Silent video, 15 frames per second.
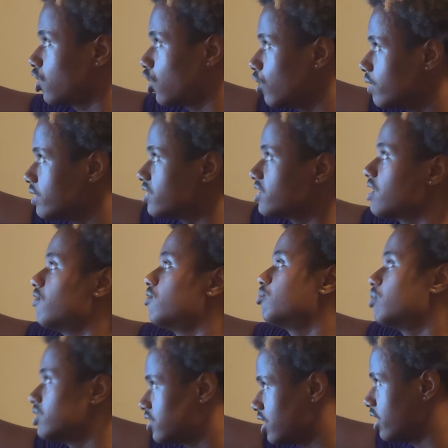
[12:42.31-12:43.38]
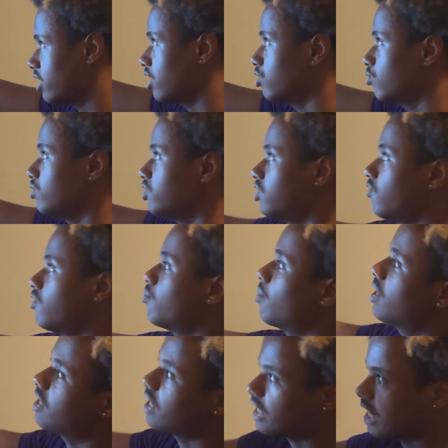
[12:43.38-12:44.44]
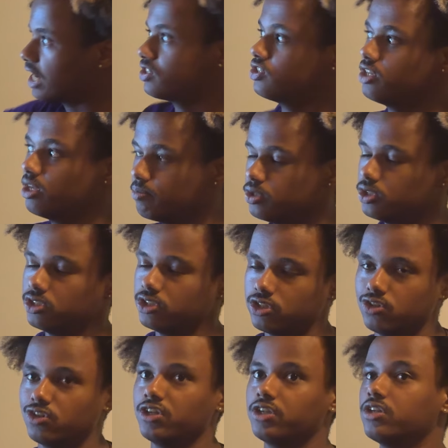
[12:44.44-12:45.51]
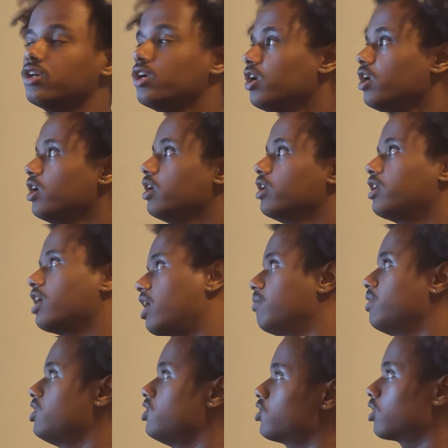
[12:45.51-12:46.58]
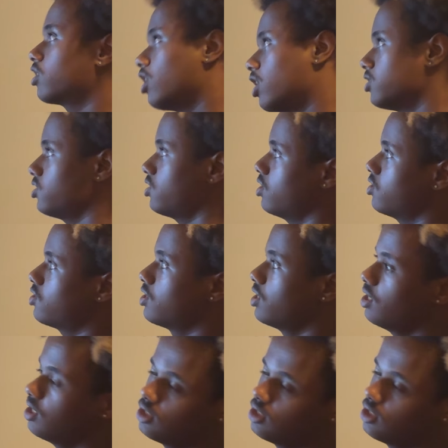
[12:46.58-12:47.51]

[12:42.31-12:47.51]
current 7 plus 8 and 3 shifted by 9 actually get put into it. Yabi, these are constants.